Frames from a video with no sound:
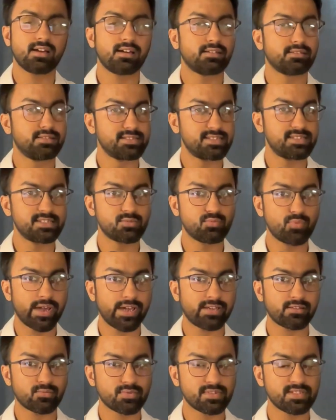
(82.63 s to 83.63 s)
This is
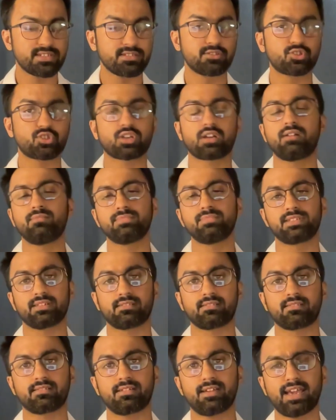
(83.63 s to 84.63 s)
where the research comes
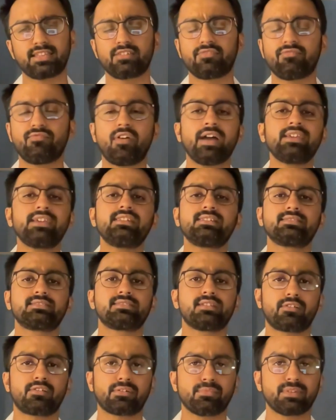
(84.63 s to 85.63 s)
in. And the
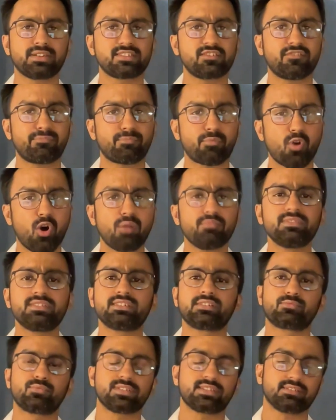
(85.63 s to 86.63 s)
findings are a mix of
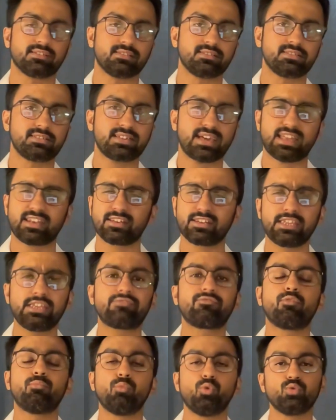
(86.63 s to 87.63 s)
promising results and a
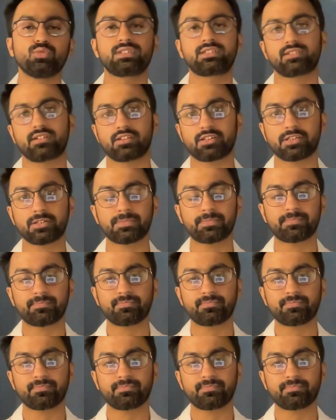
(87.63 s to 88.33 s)
need for more study.